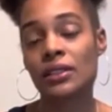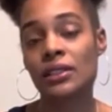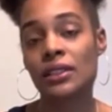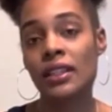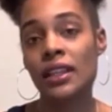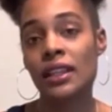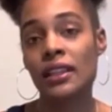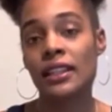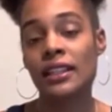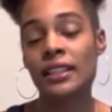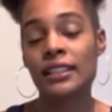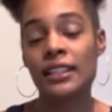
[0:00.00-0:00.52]

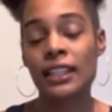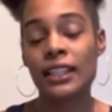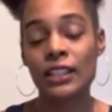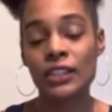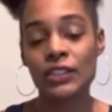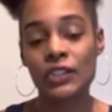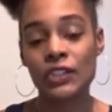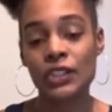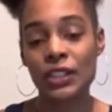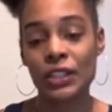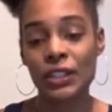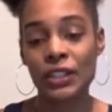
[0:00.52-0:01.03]
The
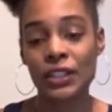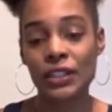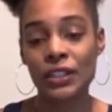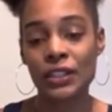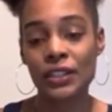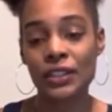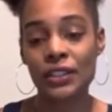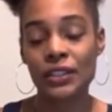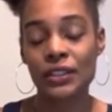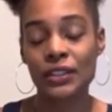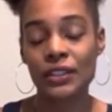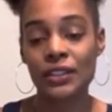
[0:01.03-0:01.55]
denser
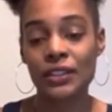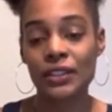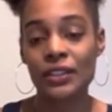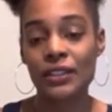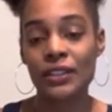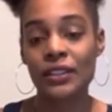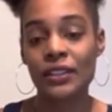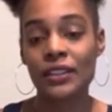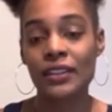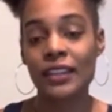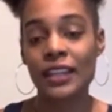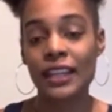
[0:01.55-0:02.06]

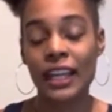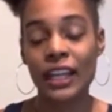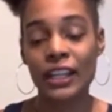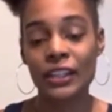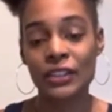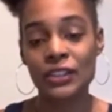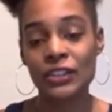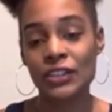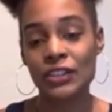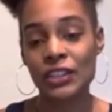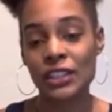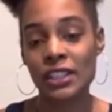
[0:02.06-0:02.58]
the
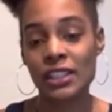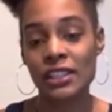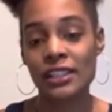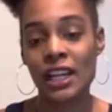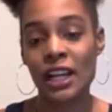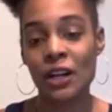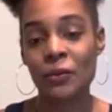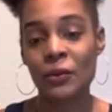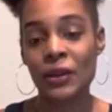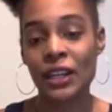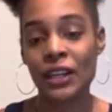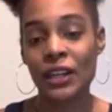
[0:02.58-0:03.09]
energies
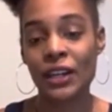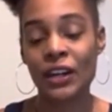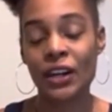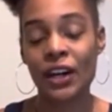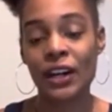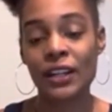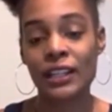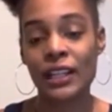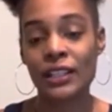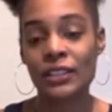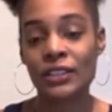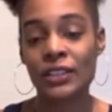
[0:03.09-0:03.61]
that we
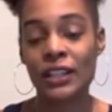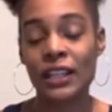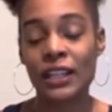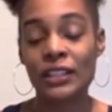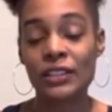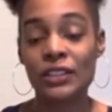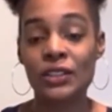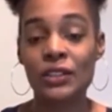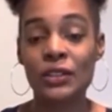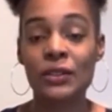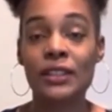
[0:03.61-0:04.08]
incarnate into,